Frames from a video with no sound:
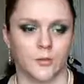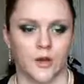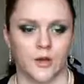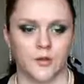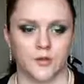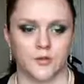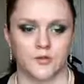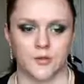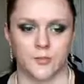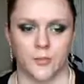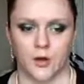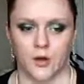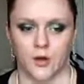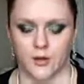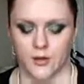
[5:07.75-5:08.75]
but I used to
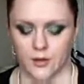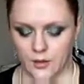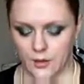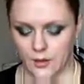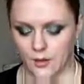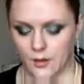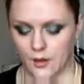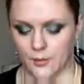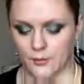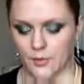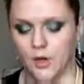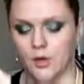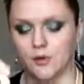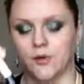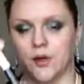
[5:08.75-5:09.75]
buy
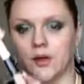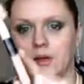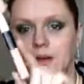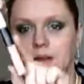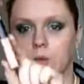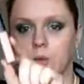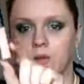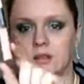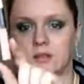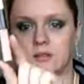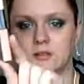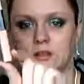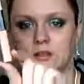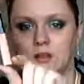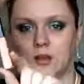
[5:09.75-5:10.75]
kind of like a liquid
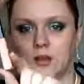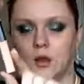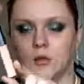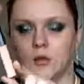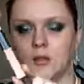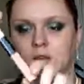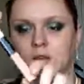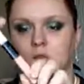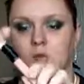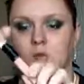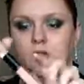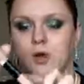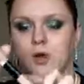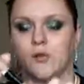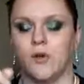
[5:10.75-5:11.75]
concealer like this
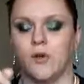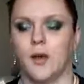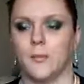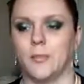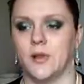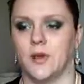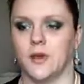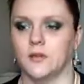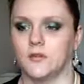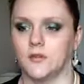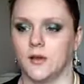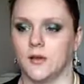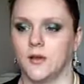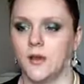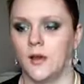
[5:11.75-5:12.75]
with a doe foot
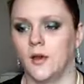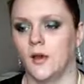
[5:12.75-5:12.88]
applicator,